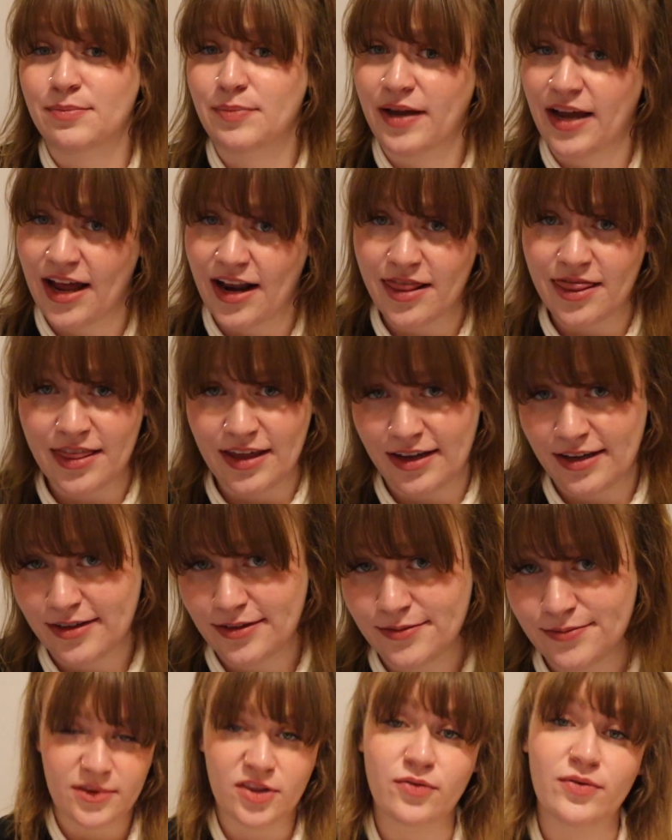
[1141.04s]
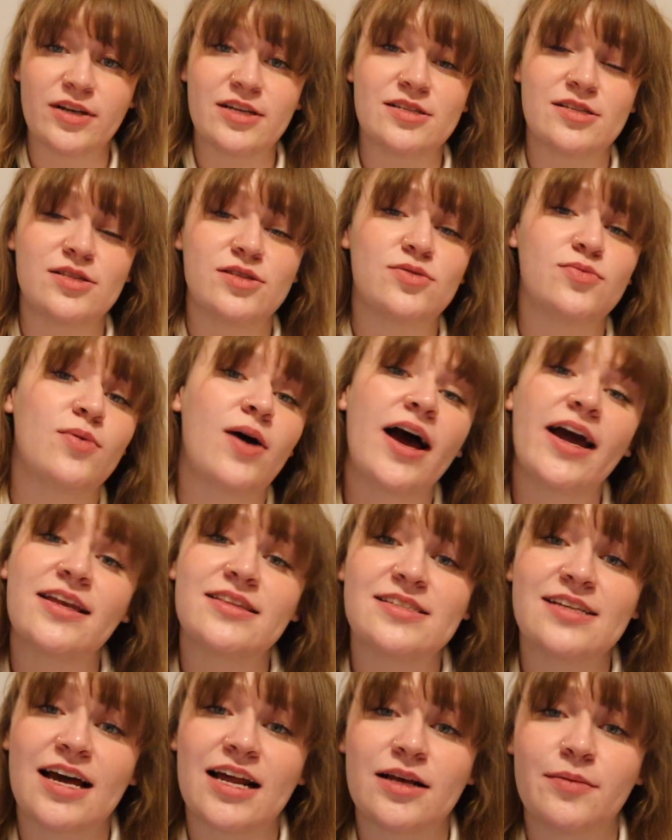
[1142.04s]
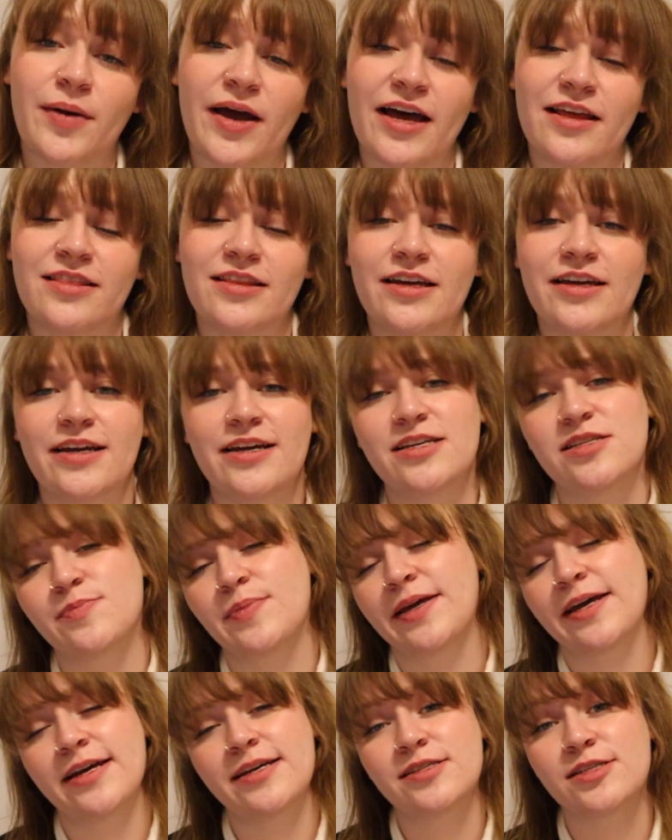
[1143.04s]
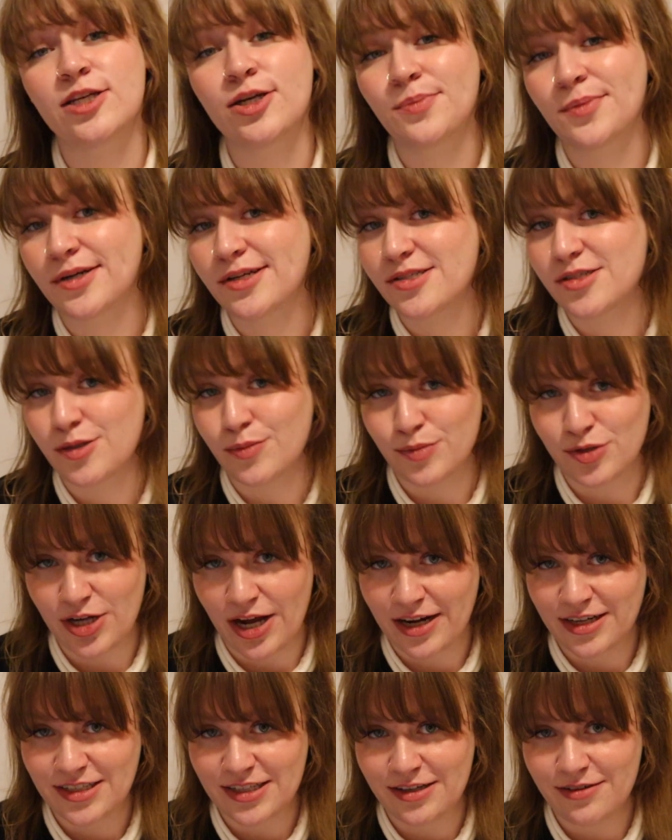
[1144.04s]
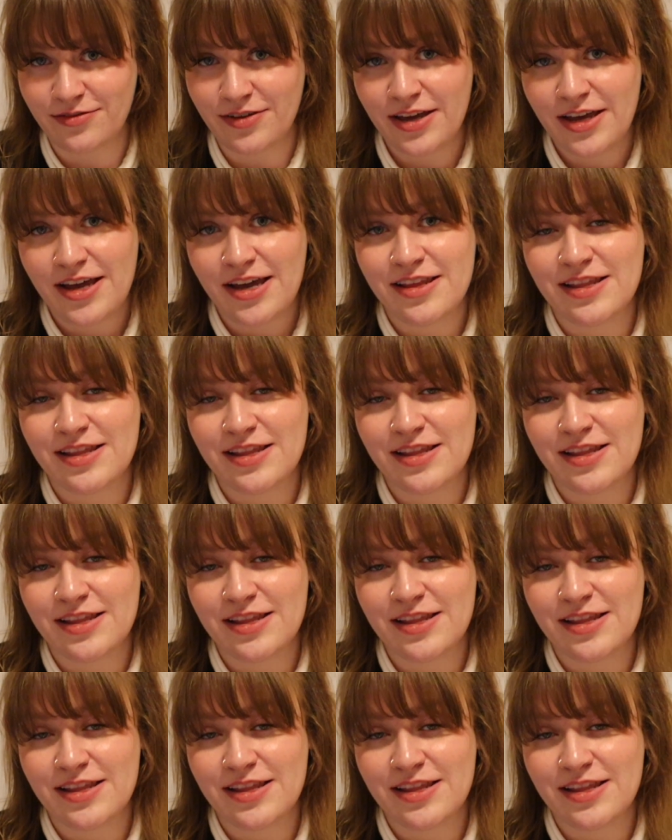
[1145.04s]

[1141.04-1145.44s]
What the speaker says: a bad thing. The reasons why it's not a bad thing is because humor is subjective.